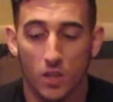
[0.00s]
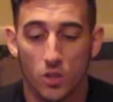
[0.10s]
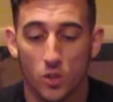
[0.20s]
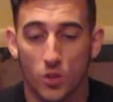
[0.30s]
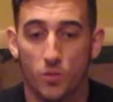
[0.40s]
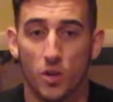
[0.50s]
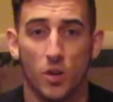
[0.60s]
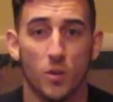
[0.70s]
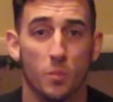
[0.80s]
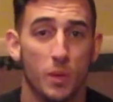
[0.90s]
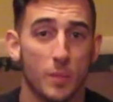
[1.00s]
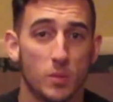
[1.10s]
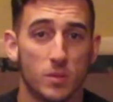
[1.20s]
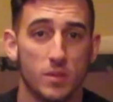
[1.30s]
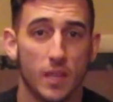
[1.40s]
look for
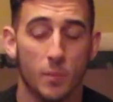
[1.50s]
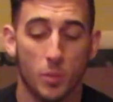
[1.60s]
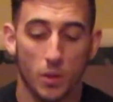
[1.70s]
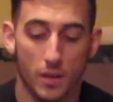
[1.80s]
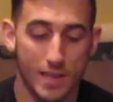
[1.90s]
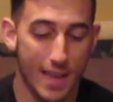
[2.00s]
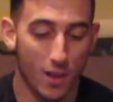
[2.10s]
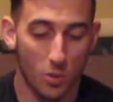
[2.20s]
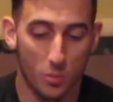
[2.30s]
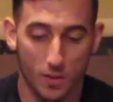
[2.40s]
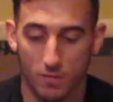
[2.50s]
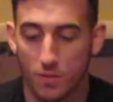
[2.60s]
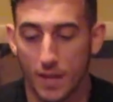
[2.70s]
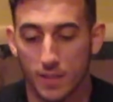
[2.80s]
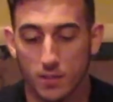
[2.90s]
people's input, help,
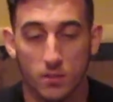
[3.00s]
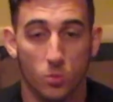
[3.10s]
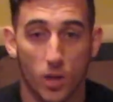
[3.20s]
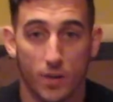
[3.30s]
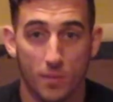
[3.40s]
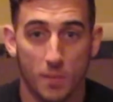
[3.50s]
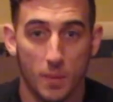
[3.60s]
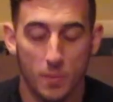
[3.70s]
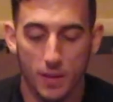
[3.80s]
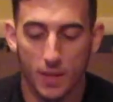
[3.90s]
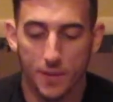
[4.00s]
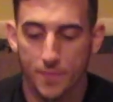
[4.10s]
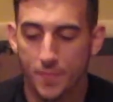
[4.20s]
advice, whatever it may be.